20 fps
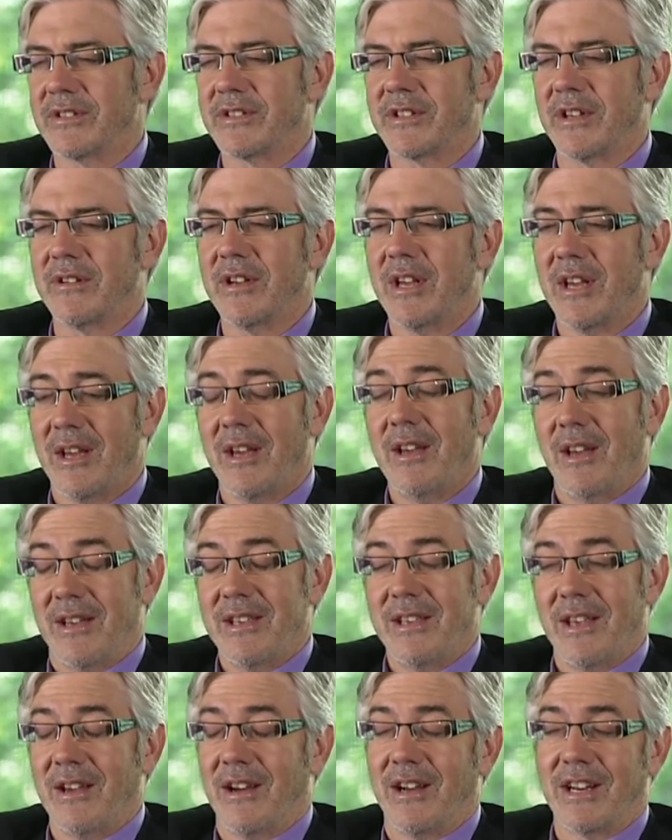So,
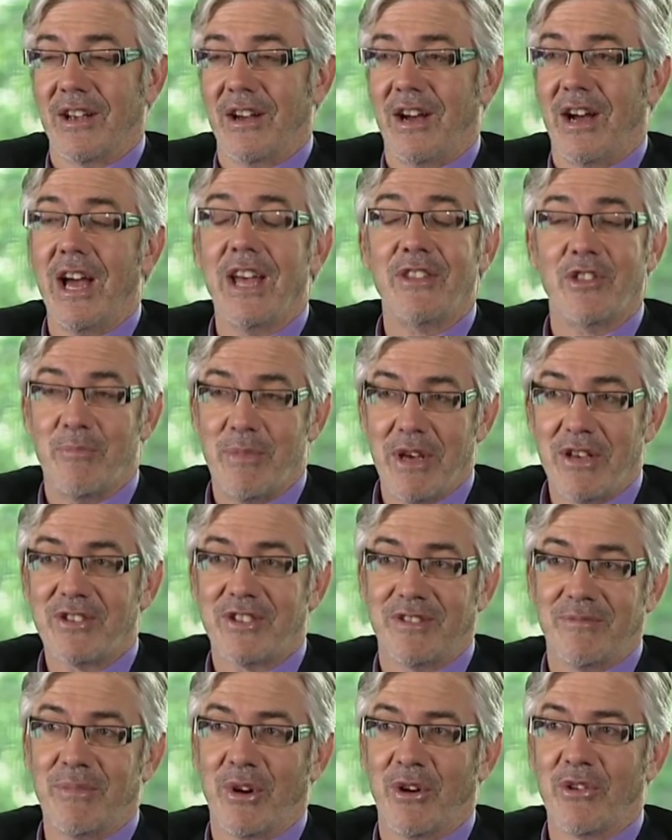yeah, I, I had the
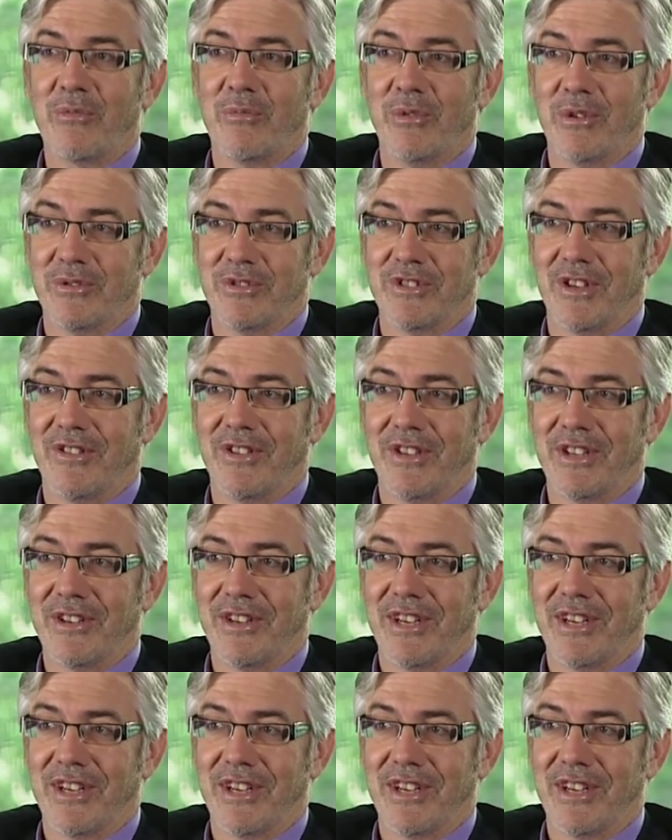best of both worlds, I think.